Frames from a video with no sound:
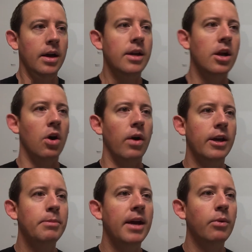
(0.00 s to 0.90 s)
it
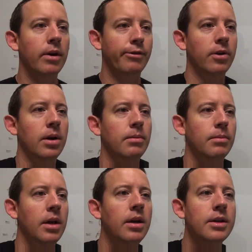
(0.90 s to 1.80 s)
could be anywhere
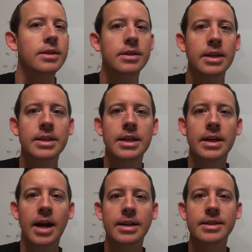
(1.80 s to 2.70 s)
from 60 to
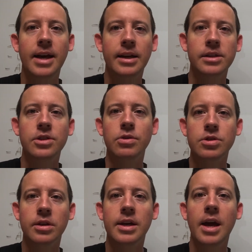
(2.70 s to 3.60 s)
90 seconds
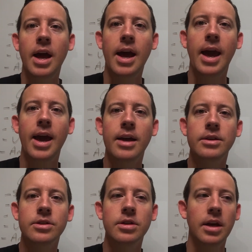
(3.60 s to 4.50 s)
usually.
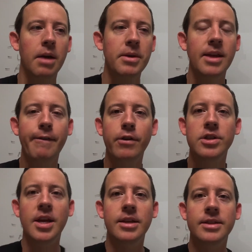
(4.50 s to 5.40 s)
And I mean, that first 10